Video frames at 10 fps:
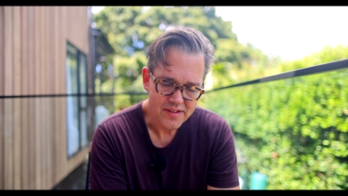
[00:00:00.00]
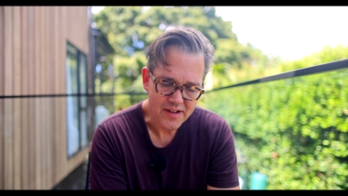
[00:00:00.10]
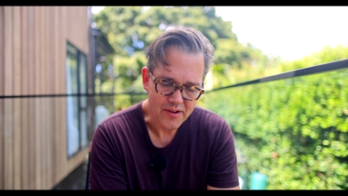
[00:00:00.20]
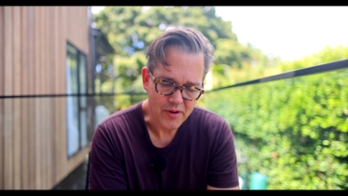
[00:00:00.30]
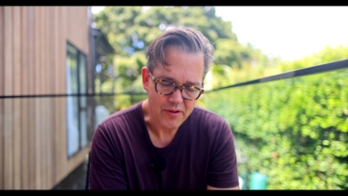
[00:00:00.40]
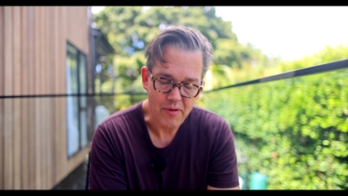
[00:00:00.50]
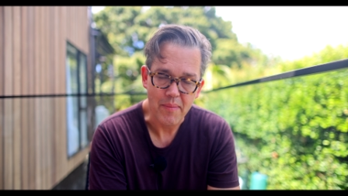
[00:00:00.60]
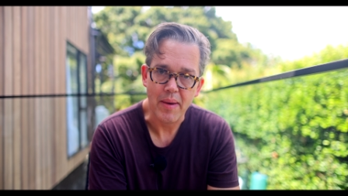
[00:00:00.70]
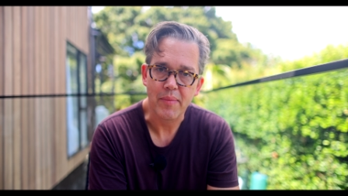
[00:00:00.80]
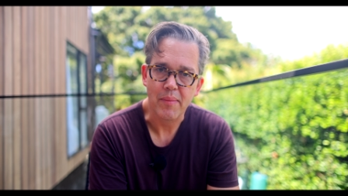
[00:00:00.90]

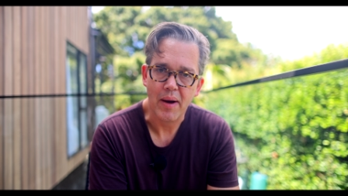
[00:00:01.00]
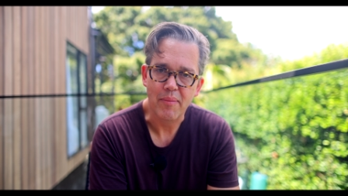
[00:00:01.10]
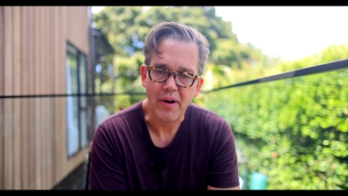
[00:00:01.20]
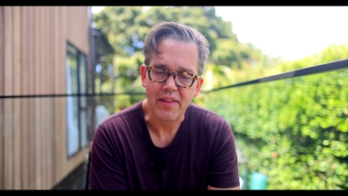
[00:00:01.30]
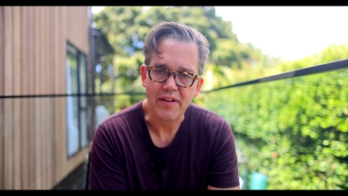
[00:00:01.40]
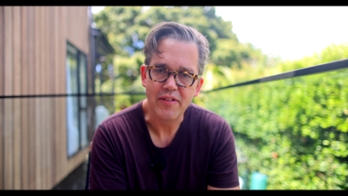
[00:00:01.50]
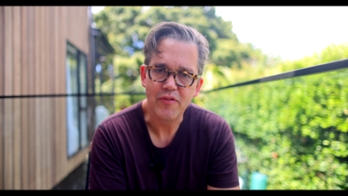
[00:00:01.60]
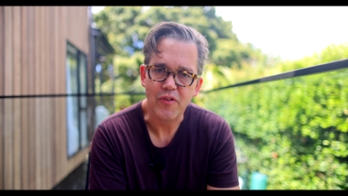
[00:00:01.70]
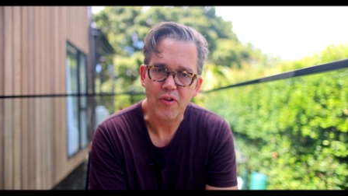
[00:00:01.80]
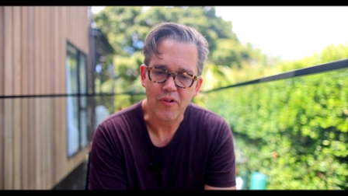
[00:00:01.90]
remember my brother
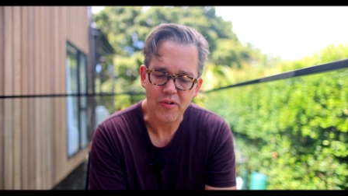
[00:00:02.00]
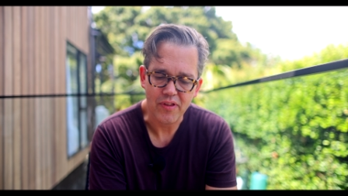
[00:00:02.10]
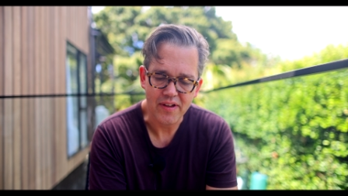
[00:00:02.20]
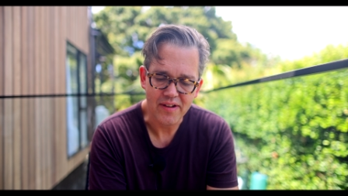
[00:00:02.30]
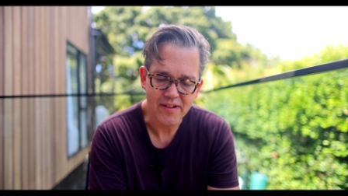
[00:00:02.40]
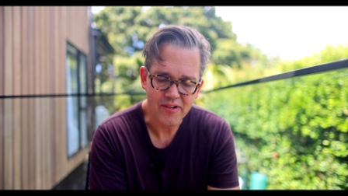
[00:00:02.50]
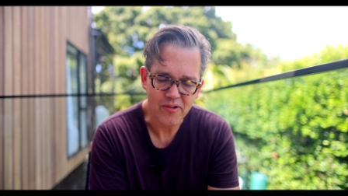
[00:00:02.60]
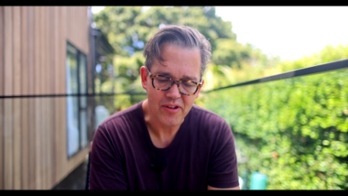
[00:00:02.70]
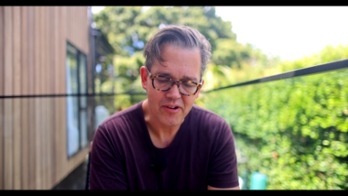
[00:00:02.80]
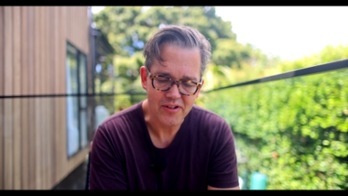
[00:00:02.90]
for all
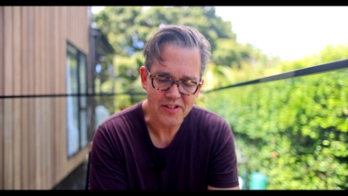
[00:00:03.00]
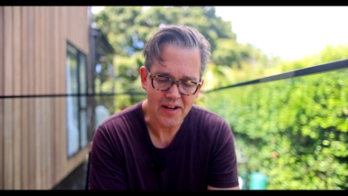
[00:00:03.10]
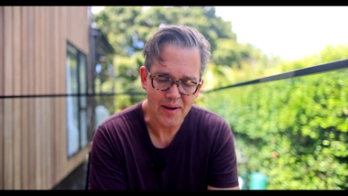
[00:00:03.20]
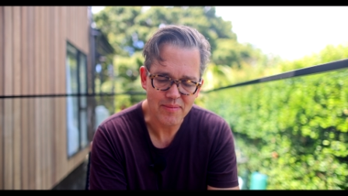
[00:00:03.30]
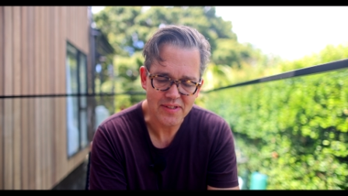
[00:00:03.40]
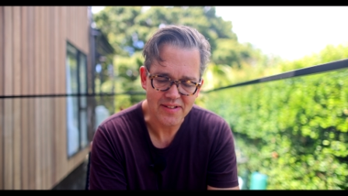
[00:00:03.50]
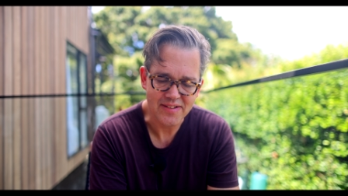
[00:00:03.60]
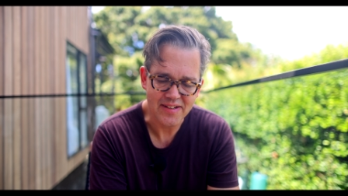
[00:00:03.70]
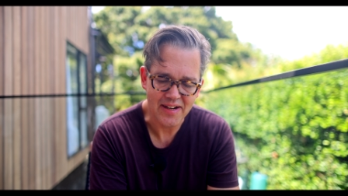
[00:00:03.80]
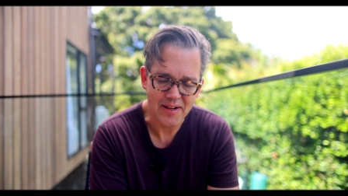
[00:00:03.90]
the good times
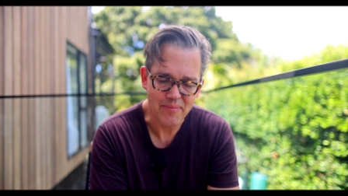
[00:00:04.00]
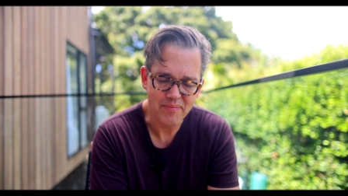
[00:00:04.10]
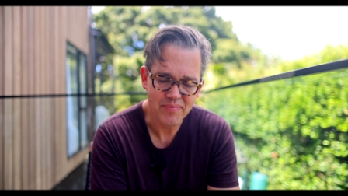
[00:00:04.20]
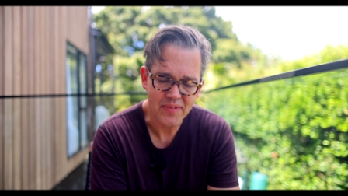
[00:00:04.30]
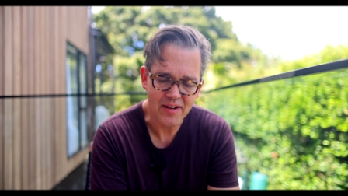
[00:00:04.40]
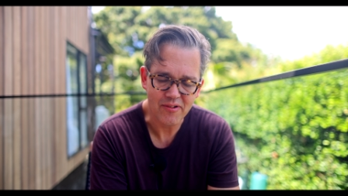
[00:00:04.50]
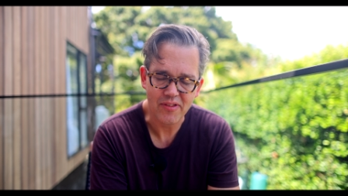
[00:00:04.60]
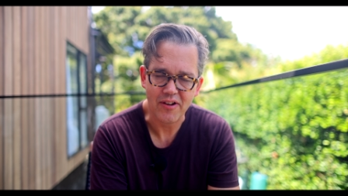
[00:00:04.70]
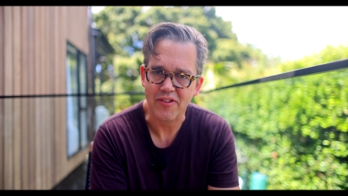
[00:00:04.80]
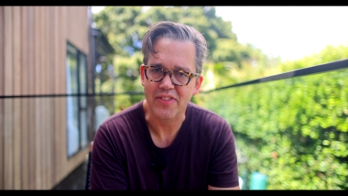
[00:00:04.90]
and all
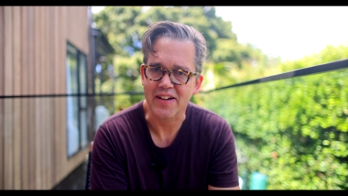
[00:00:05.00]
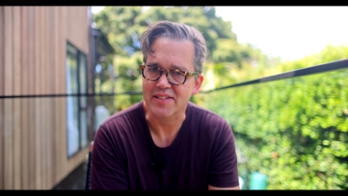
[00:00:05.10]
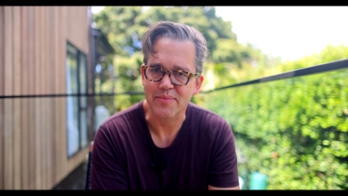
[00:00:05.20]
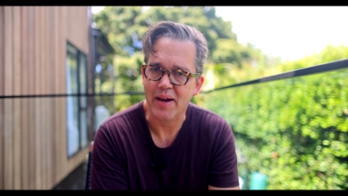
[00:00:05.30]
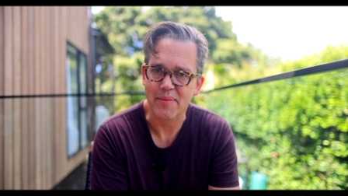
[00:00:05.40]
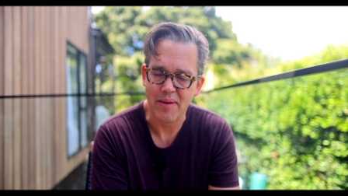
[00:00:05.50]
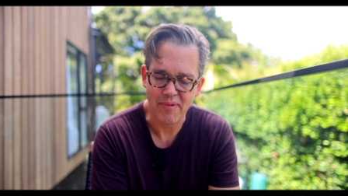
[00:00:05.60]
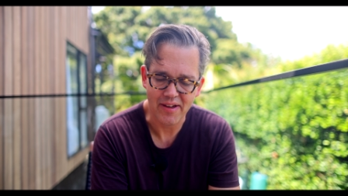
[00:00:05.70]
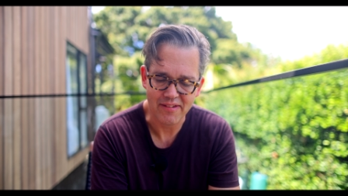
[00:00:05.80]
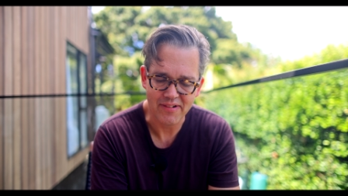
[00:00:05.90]
the good things about my
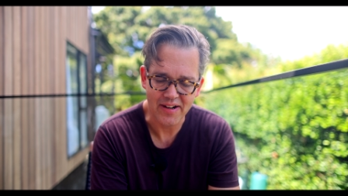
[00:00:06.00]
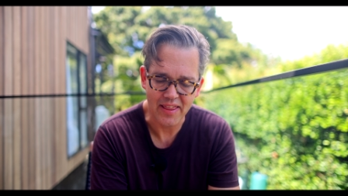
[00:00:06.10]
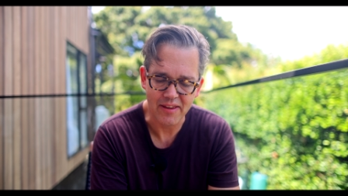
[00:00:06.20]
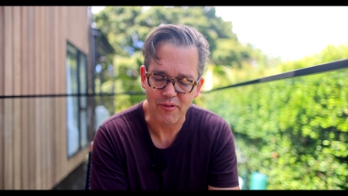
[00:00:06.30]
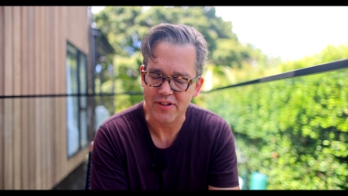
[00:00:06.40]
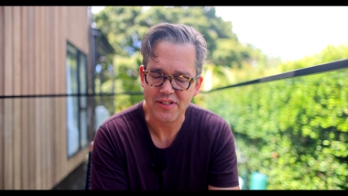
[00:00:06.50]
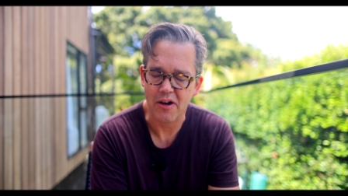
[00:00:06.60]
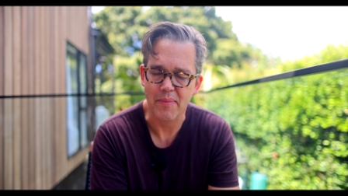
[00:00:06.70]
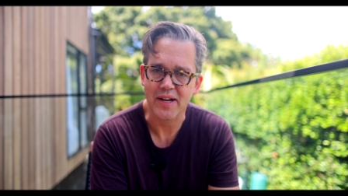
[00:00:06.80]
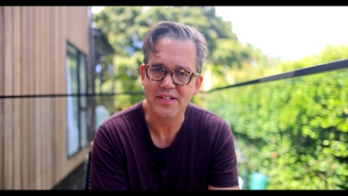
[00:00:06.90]
brother, and there was
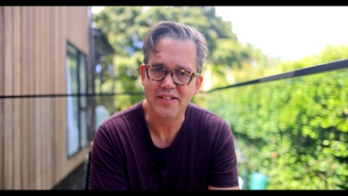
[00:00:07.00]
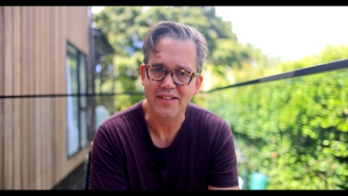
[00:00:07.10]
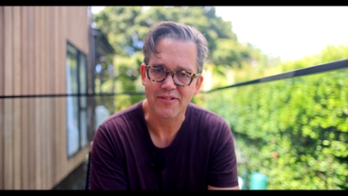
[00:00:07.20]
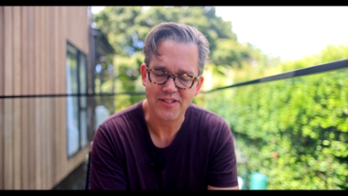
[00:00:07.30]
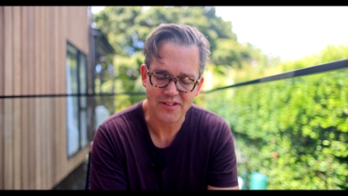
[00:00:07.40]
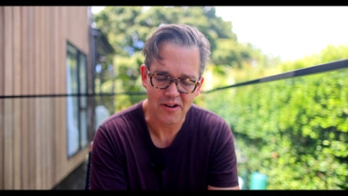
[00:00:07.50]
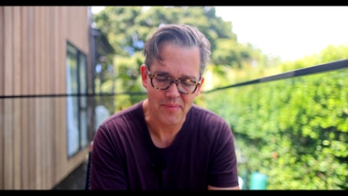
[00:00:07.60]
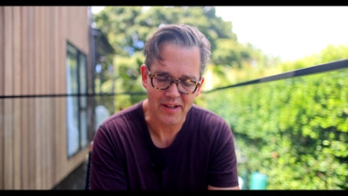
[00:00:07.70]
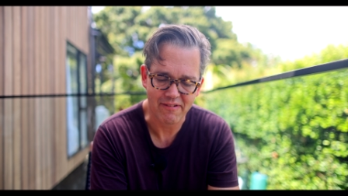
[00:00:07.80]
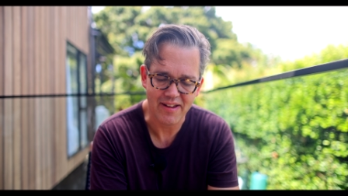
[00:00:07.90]
so much. There was so
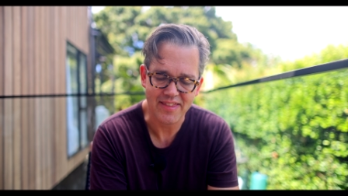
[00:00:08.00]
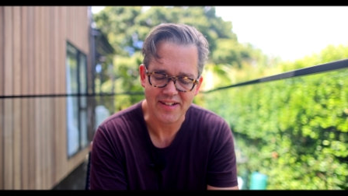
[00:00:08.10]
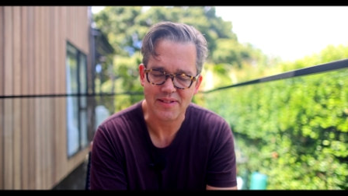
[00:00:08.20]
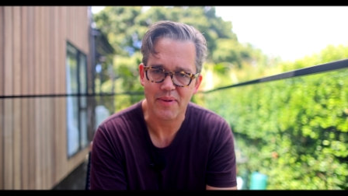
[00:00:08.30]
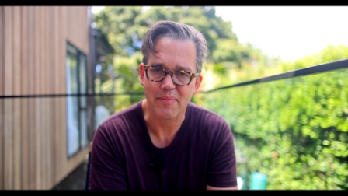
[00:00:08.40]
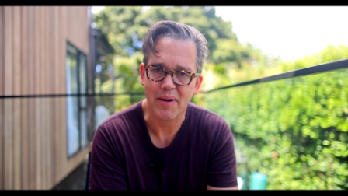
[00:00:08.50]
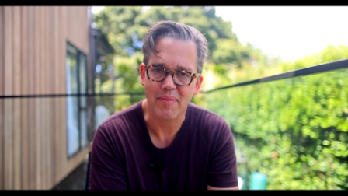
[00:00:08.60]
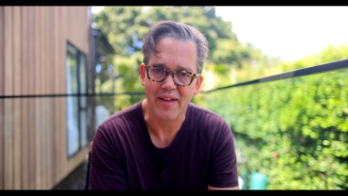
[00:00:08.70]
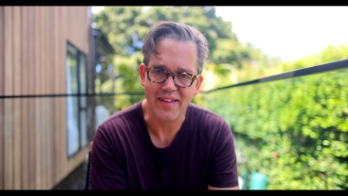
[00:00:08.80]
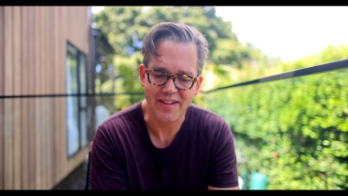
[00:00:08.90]
many great things about my
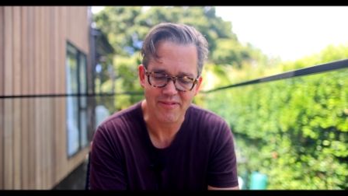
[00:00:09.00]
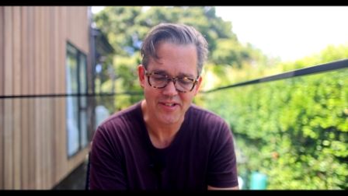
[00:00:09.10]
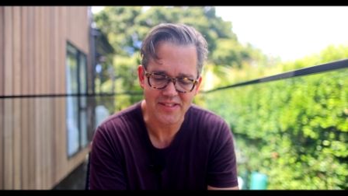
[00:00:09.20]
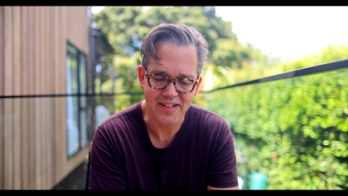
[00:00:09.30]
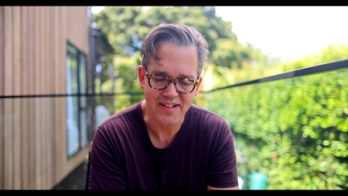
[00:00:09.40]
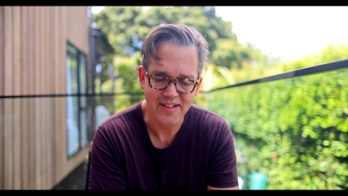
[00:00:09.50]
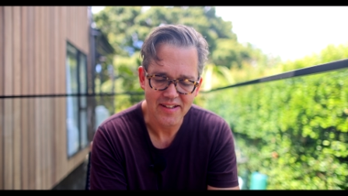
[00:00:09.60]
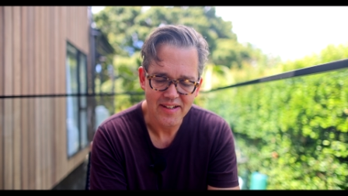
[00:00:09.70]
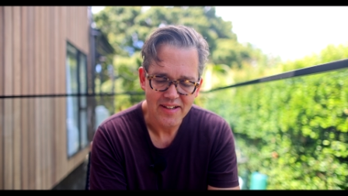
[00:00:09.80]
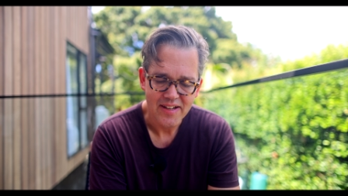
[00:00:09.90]
brother. He was a
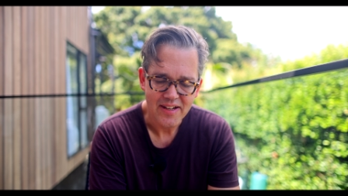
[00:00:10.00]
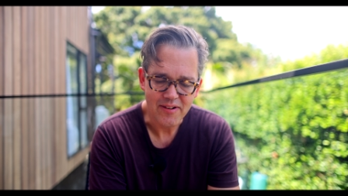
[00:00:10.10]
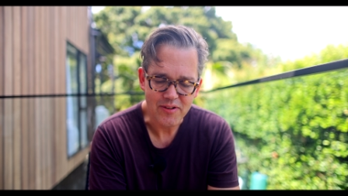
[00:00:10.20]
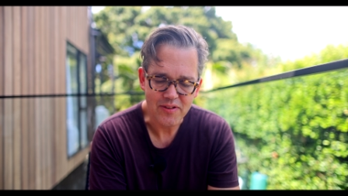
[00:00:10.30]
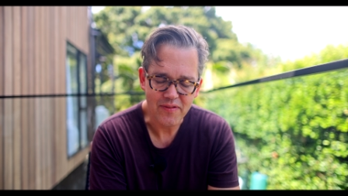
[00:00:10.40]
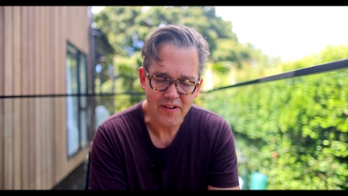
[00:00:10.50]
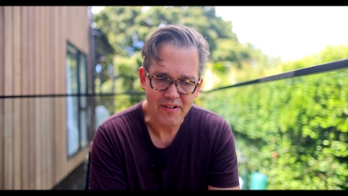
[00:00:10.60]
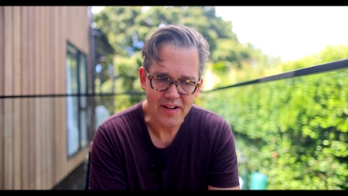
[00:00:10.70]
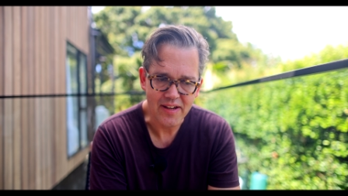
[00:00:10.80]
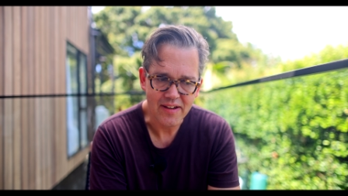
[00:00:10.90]

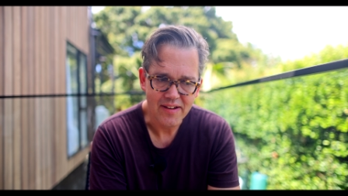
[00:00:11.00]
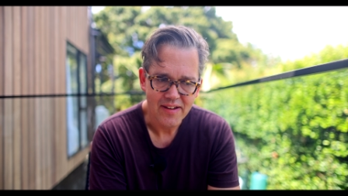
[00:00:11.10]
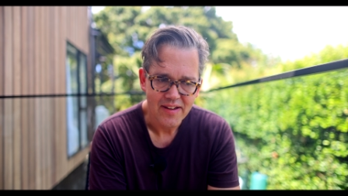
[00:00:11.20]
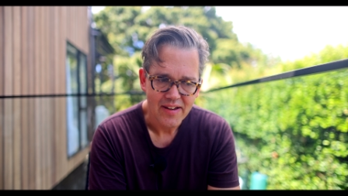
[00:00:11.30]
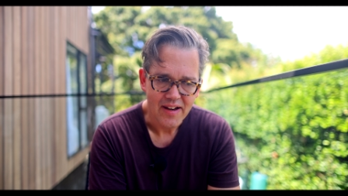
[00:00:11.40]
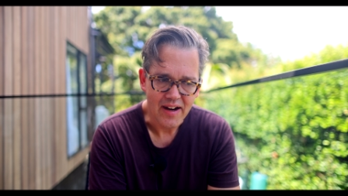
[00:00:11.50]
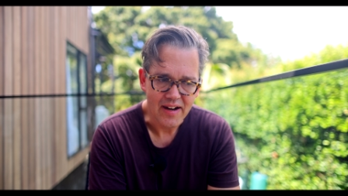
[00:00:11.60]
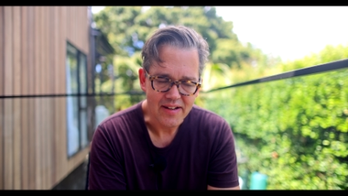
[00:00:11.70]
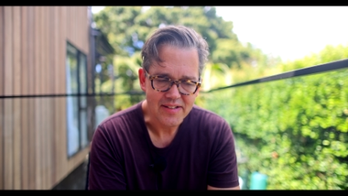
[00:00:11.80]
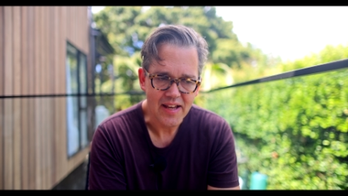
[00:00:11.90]
very
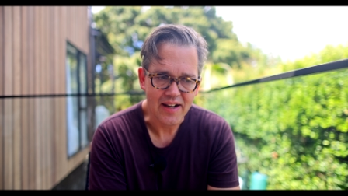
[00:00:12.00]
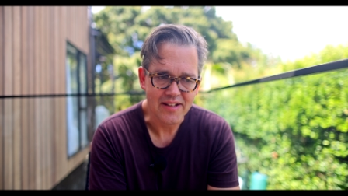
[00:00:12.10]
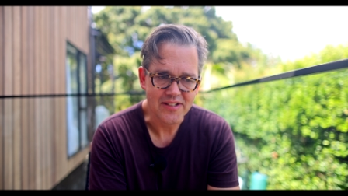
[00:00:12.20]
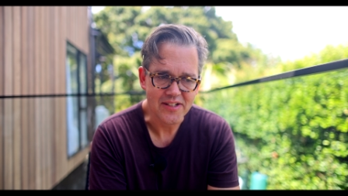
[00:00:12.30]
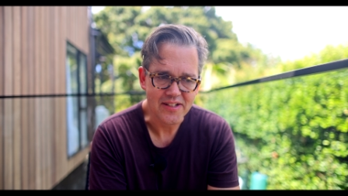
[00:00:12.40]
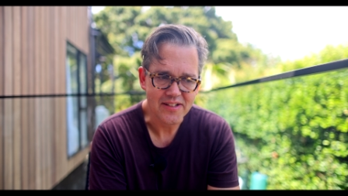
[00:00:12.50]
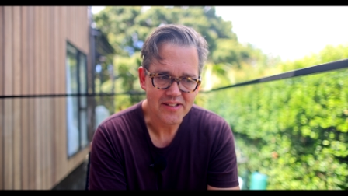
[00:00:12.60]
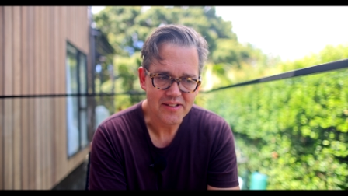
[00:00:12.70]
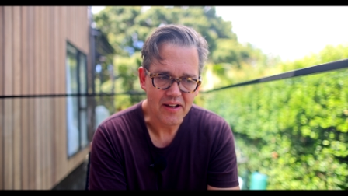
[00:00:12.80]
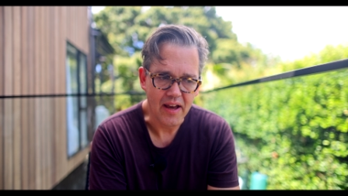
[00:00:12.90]
intelligent,